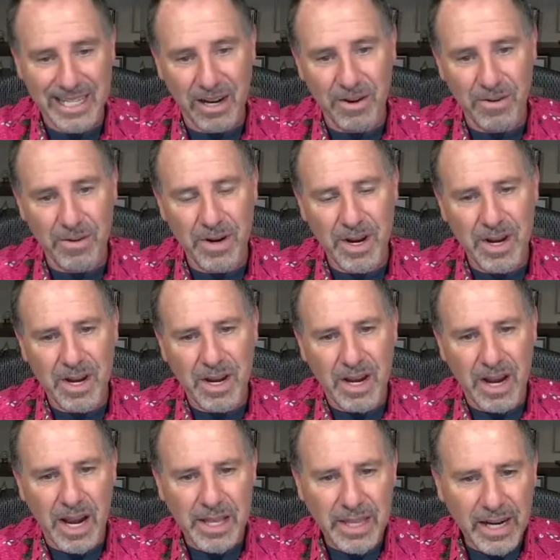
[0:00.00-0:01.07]
Oh,
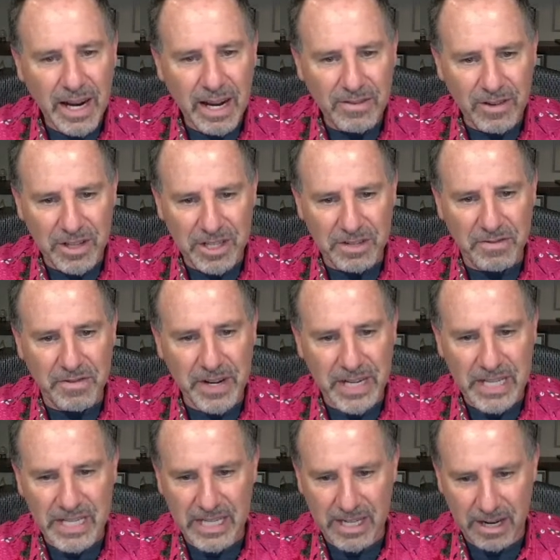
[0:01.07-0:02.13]
and then I have all this
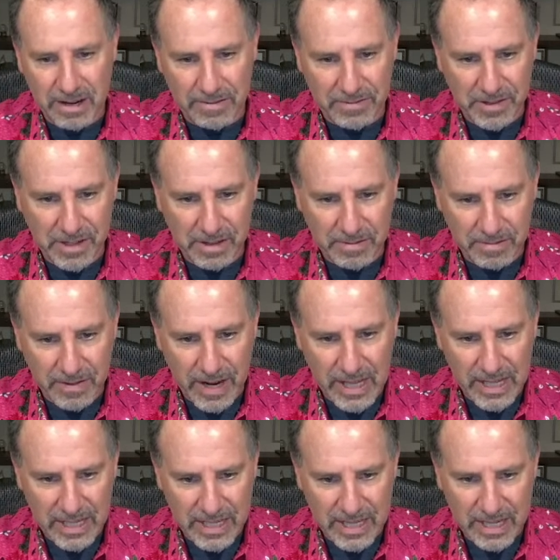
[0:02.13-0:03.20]
VIX stuff. So the
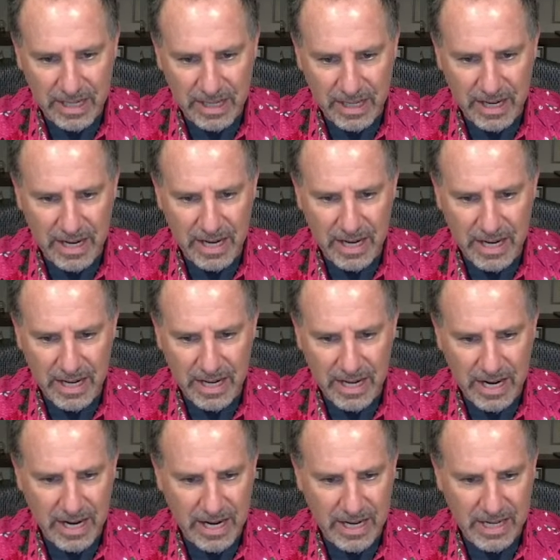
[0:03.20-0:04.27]
volatility
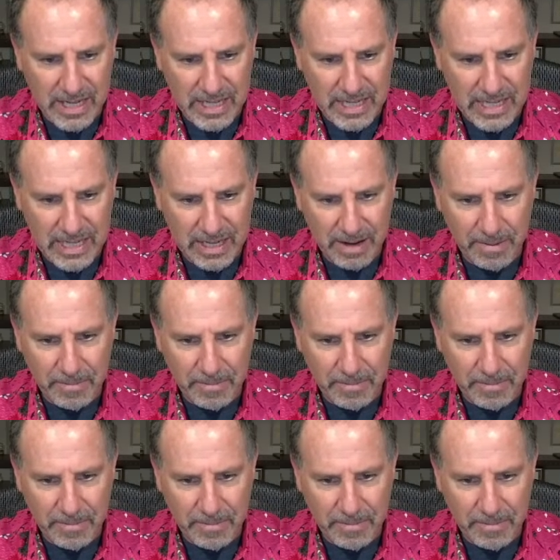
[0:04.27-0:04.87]
index.